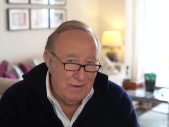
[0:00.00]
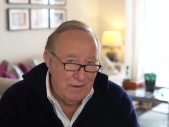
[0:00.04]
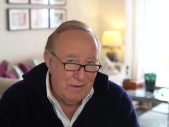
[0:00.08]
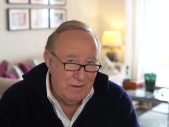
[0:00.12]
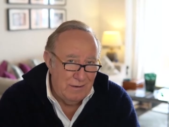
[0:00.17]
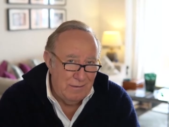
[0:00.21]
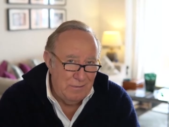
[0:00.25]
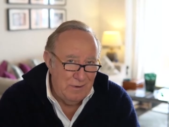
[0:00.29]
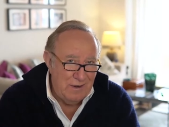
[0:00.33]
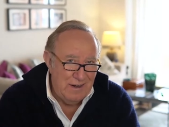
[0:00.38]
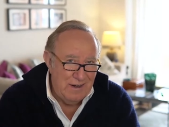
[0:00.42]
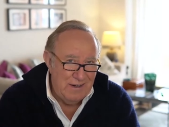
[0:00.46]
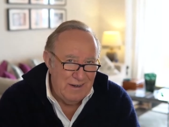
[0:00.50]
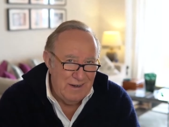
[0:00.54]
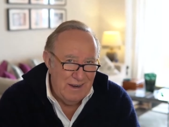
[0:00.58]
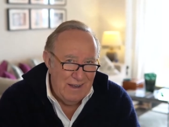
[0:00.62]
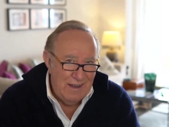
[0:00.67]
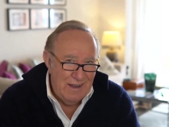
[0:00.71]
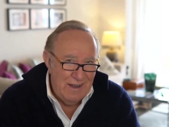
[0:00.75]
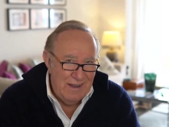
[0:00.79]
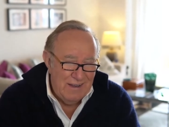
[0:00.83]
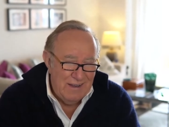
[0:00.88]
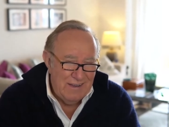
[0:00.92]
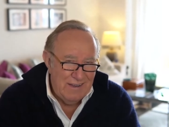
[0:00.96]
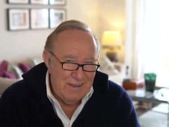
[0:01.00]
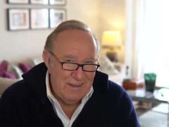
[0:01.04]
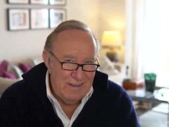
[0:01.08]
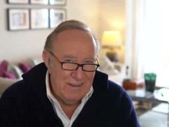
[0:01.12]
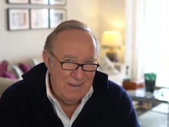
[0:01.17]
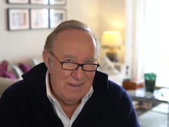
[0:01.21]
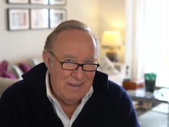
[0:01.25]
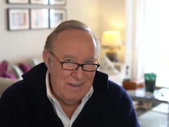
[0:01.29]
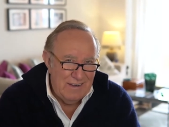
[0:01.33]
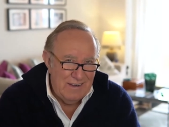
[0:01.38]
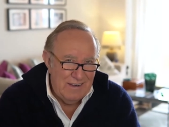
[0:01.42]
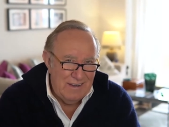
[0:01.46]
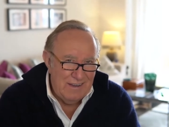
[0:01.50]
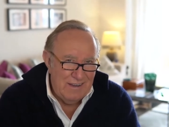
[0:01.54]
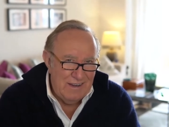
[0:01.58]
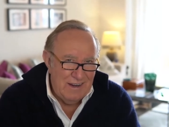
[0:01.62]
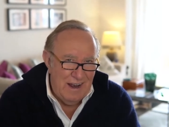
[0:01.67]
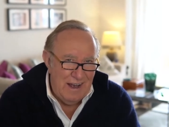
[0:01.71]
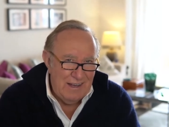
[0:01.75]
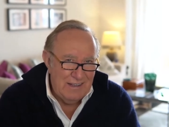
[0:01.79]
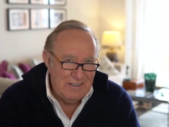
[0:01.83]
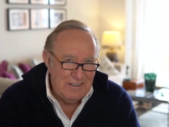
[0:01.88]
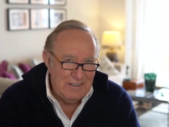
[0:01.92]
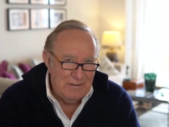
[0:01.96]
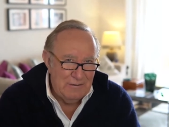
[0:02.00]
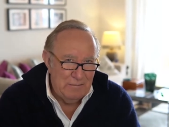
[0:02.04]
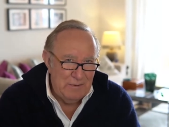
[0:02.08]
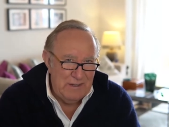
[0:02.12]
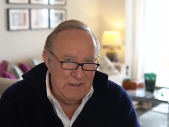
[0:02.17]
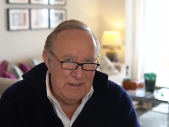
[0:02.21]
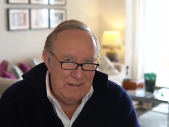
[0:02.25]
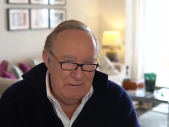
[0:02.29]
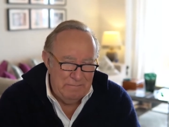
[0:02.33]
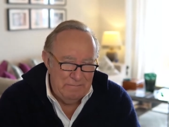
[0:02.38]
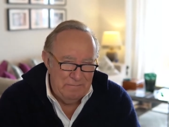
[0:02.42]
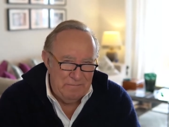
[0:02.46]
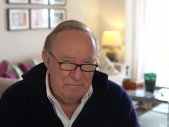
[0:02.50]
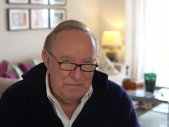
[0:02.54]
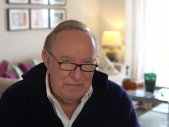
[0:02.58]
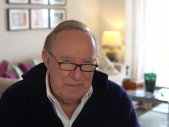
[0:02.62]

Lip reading: I mean, there has to be